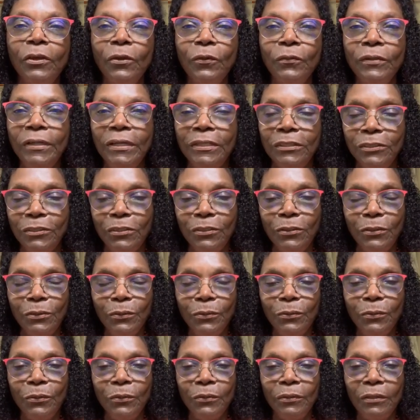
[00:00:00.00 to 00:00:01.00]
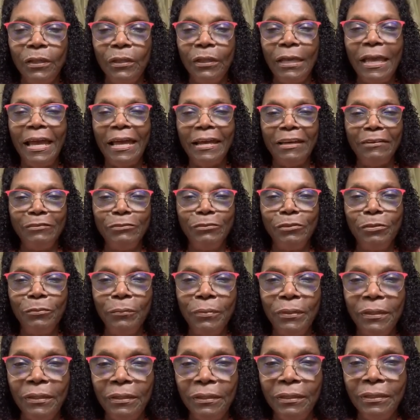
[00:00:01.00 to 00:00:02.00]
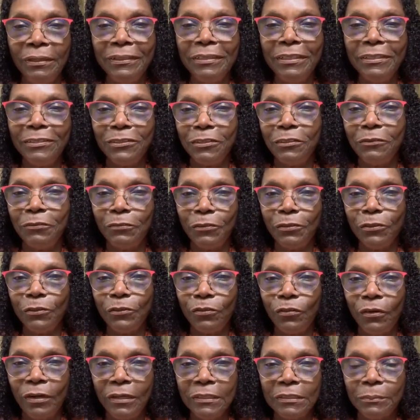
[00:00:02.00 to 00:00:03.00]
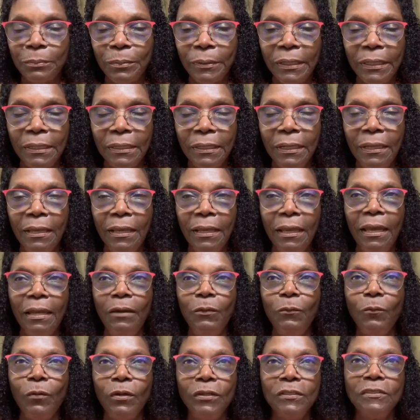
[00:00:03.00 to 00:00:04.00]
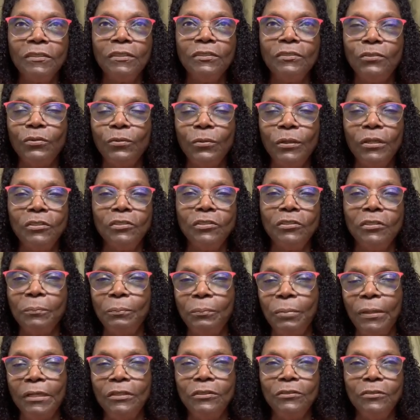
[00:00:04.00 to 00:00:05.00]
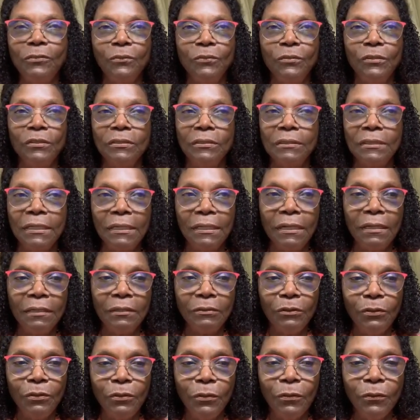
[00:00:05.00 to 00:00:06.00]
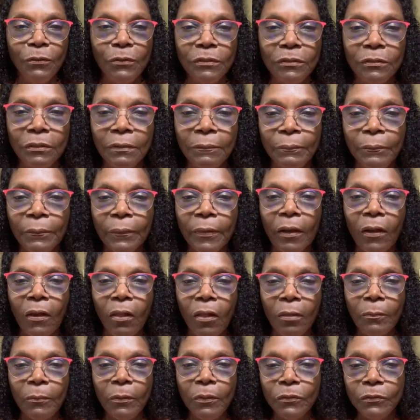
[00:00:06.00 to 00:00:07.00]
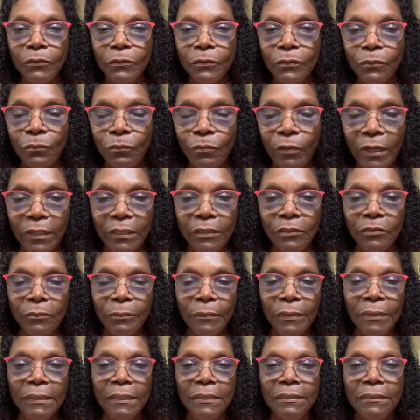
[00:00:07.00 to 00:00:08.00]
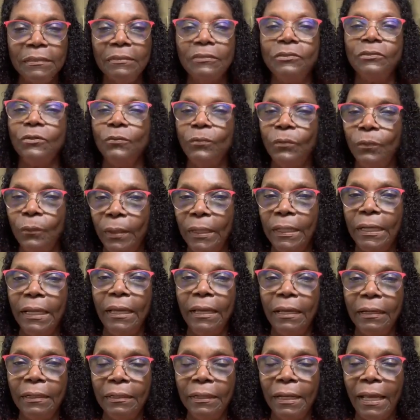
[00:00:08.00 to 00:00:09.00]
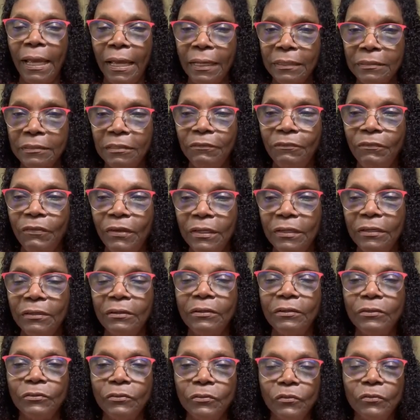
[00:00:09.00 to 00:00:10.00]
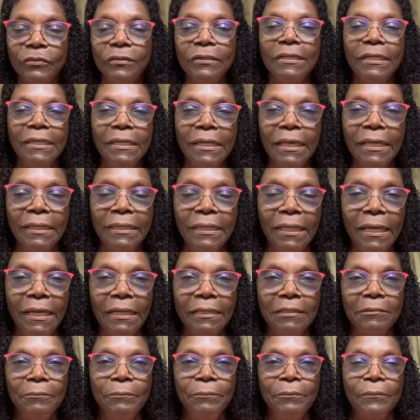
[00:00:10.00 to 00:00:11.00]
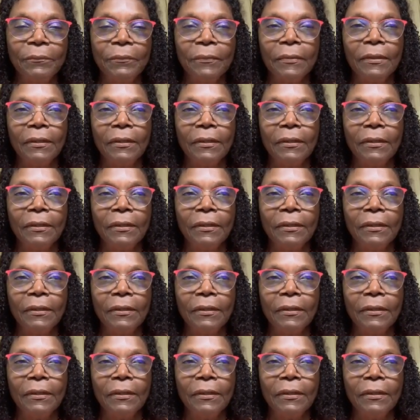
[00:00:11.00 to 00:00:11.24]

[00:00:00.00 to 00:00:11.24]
donate to you, they have to be listed for the transplant. And in one situation, a patient that I knew was almost ready to be listed, so we went ahead and activated her so she can get that